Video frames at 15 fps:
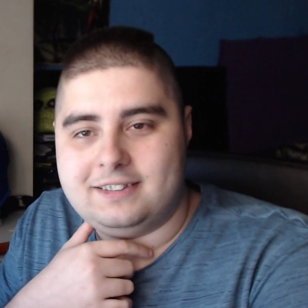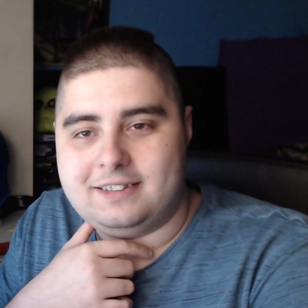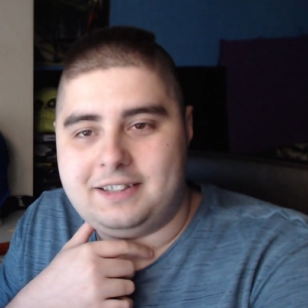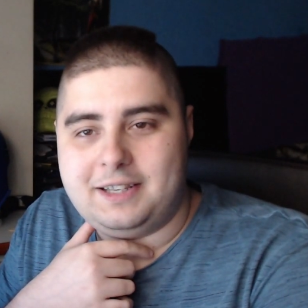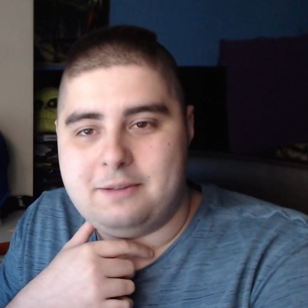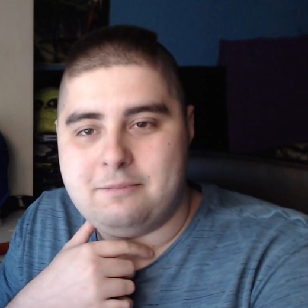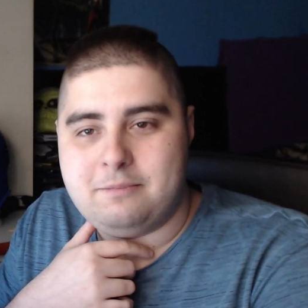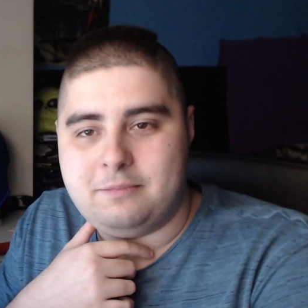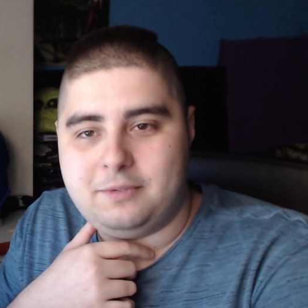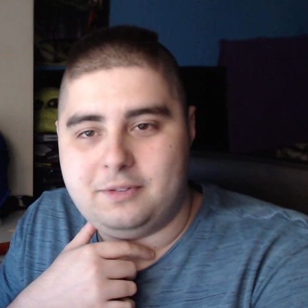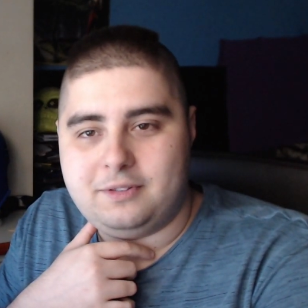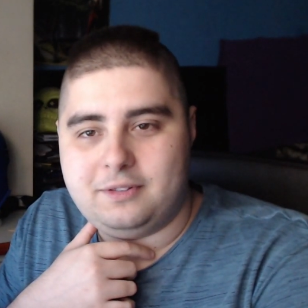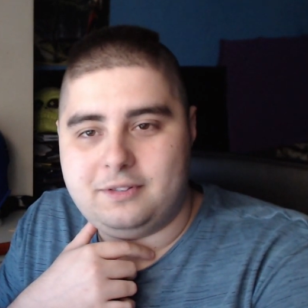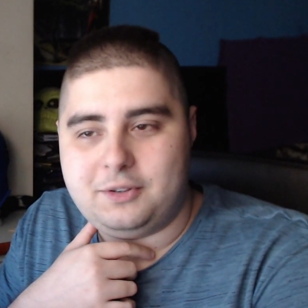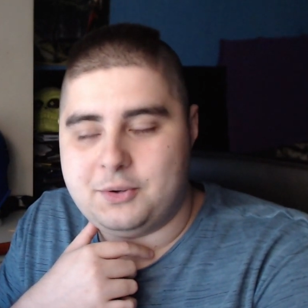team.
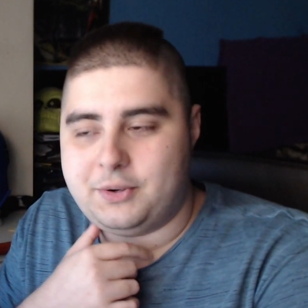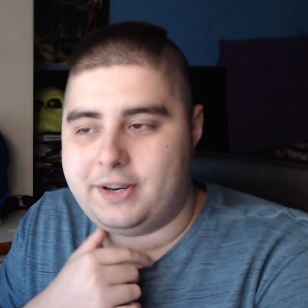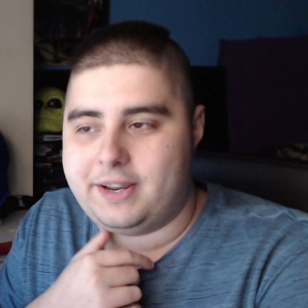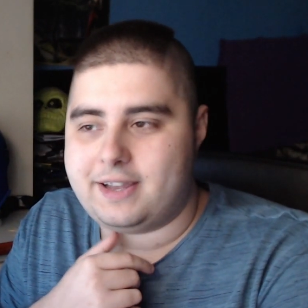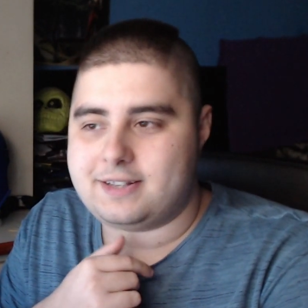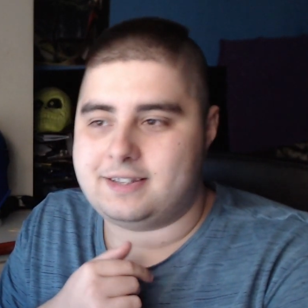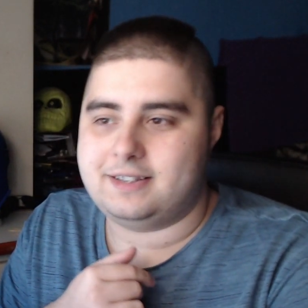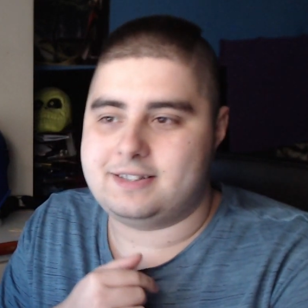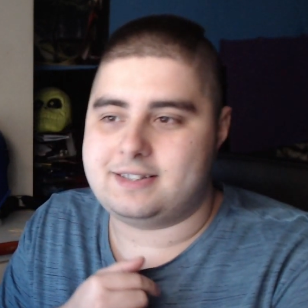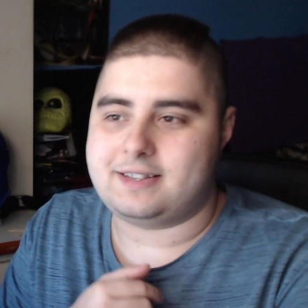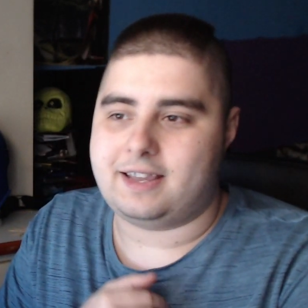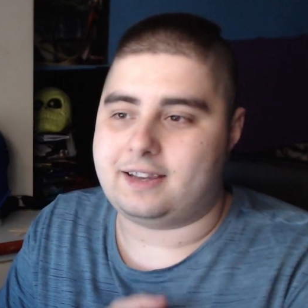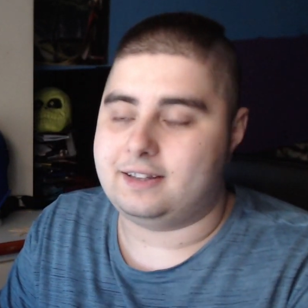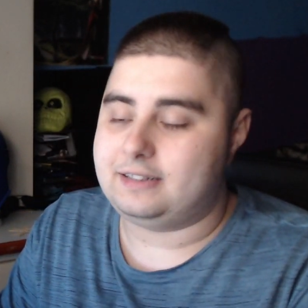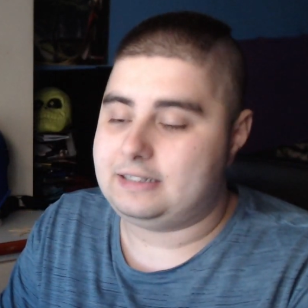Yuri as his
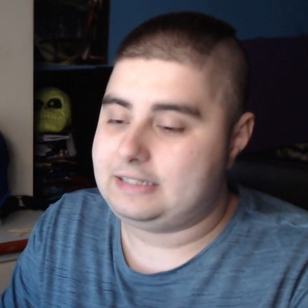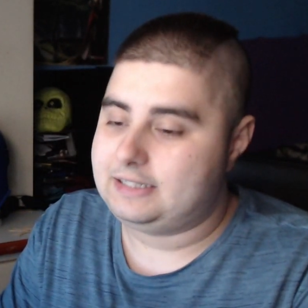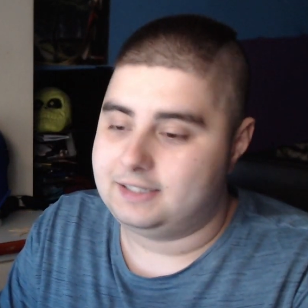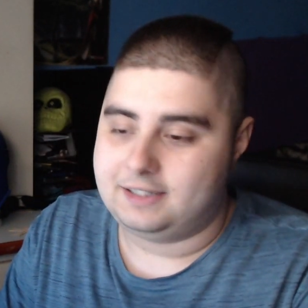second.